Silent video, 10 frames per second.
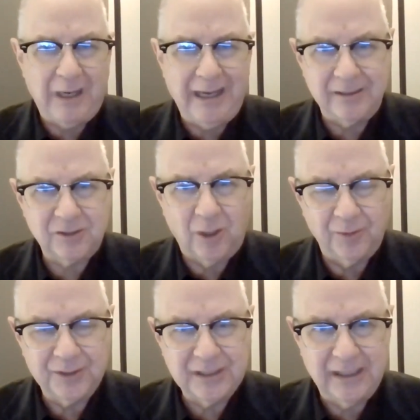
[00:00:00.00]
by us all
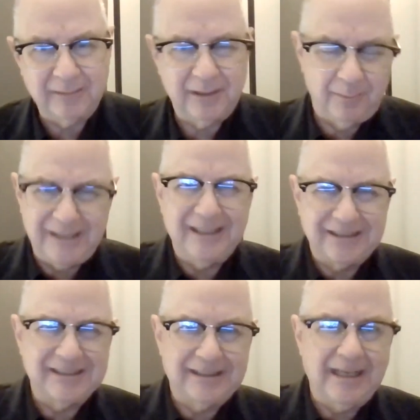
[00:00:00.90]
the time. Now, it
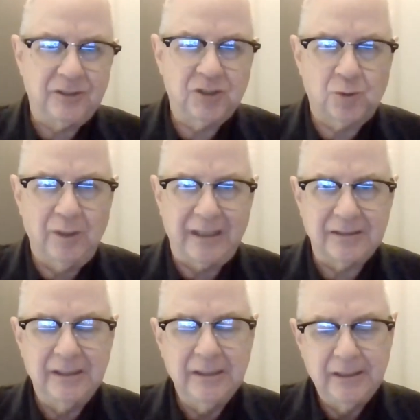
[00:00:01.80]
doesn't get that strict,